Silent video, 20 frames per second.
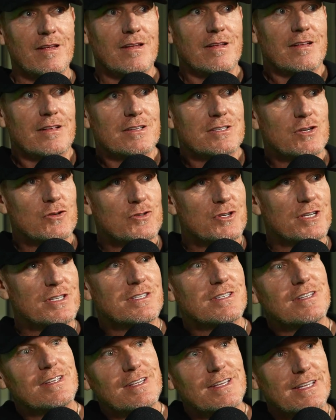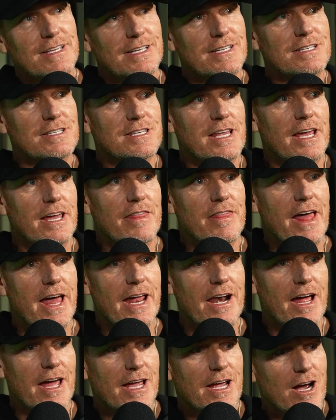So just in saying
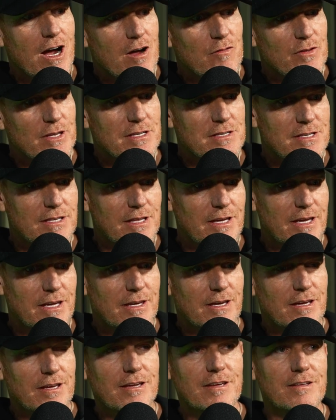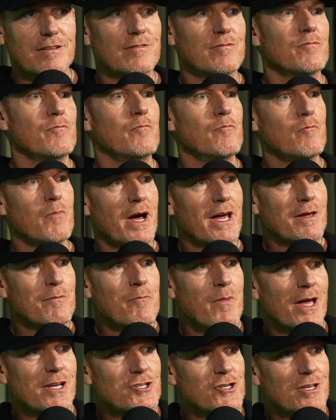that, Ike, obviously, Mike
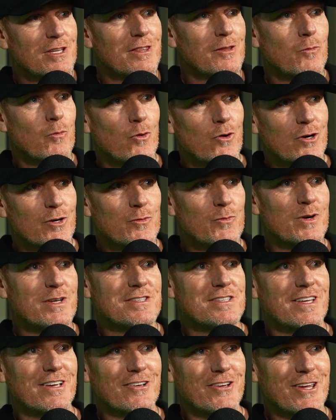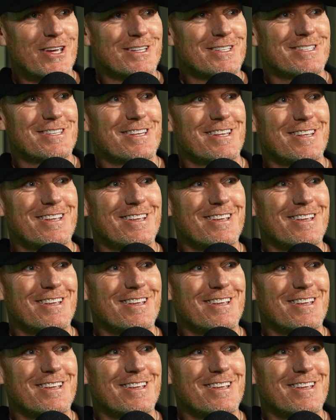mentioned the word resilience.